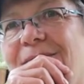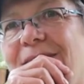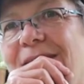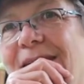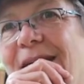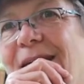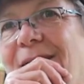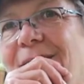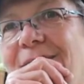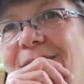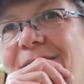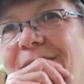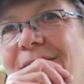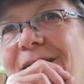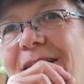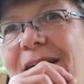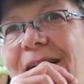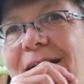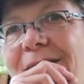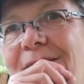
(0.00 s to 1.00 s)
Yeah.
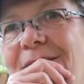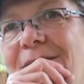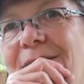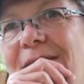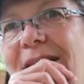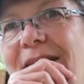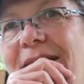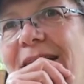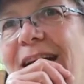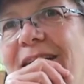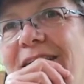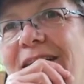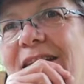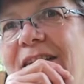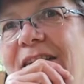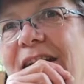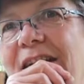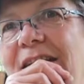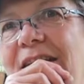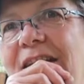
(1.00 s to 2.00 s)
And that's the
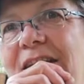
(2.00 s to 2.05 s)
thing.